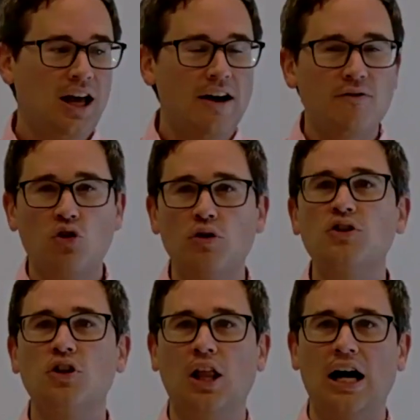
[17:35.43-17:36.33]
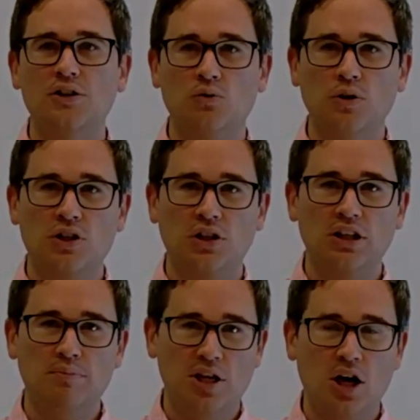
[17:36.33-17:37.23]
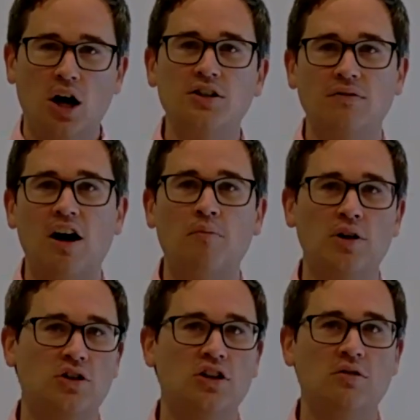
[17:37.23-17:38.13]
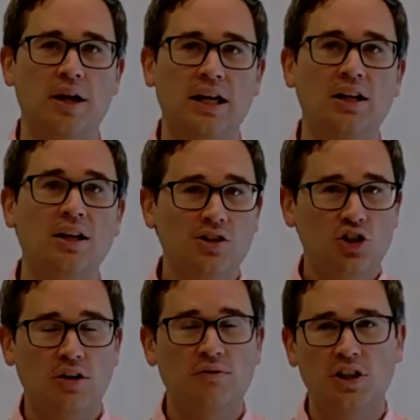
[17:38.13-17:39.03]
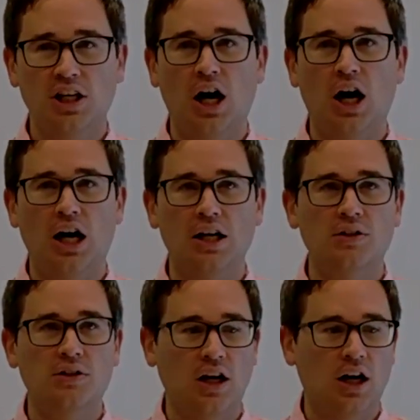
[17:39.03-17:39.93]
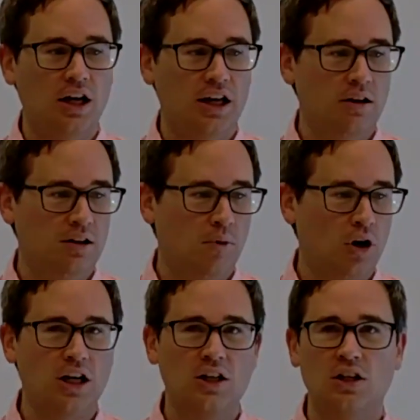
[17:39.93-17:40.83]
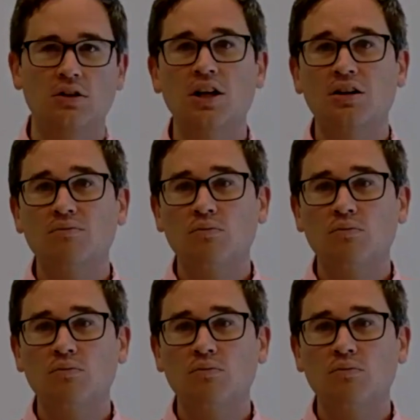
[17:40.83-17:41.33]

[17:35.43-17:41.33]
have crystallized recently because of how much the debate shifted the odds in markets and